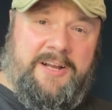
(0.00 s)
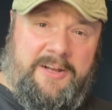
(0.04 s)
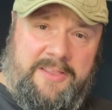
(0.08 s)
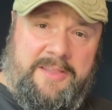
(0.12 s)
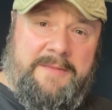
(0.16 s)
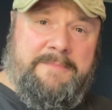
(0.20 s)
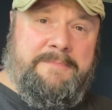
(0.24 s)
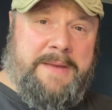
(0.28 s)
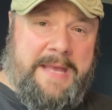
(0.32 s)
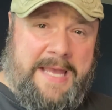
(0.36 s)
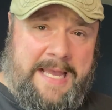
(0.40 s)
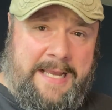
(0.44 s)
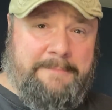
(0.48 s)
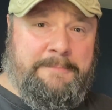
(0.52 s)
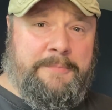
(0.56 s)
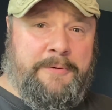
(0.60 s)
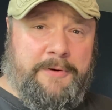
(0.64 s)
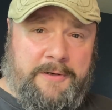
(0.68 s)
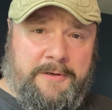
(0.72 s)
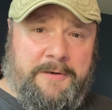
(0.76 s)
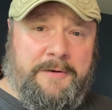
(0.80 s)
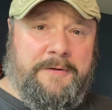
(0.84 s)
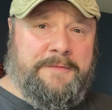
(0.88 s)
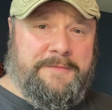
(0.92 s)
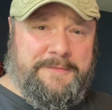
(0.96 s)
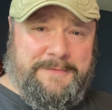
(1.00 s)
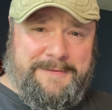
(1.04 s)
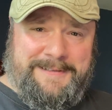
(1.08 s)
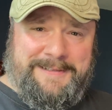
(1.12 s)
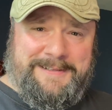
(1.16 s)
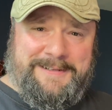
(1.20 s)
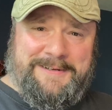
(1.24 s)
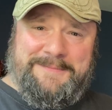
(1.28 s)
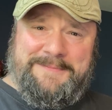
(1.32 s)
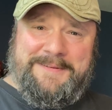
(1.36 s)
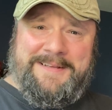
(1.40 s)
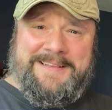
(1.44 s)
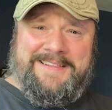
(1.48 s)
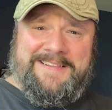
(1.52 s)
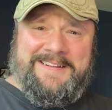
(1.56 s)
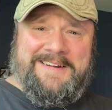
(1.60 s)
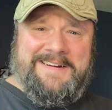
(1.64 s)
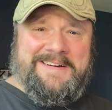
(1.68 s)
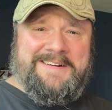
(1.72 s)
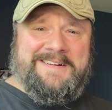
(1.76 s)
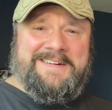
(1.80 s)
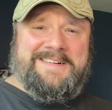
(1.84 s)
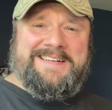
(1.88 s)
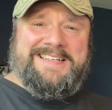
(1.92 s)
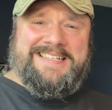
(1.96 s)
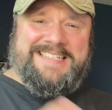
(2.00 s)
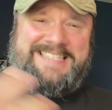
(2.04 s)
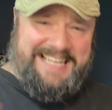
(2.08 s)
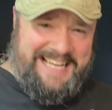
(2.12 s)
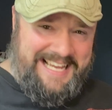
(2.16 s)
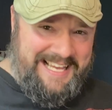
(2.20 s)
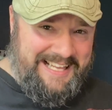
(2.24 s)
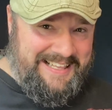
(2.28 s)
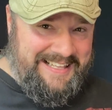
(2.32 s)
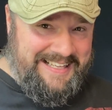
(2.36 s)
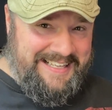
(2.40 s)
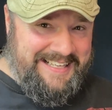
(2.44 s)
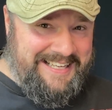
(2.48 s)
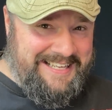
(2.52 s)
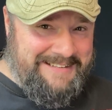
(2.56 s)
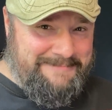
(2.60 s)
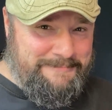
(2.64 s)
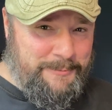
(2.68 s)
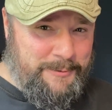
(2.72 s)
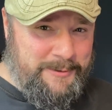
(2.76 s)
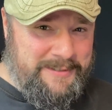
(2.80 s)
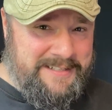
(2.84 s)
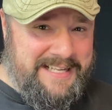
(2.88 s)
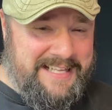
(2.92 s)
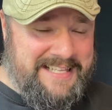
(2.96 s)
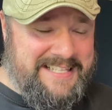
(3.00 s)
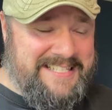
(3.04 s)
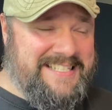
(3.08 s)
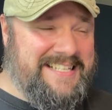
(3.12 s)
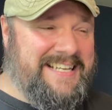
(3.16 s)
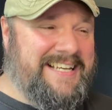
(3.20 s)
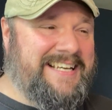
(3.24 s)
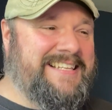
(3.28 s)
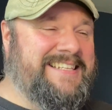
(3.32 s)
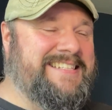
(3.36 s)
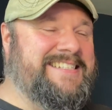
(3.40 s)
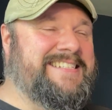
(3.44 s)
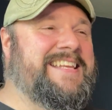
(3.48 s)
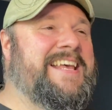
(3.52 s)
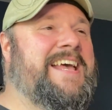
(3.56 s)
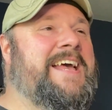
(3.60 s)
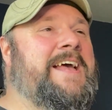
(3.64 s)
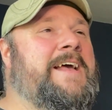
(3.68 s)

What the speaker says: on the back burner for a little bit longer until I get more death sights.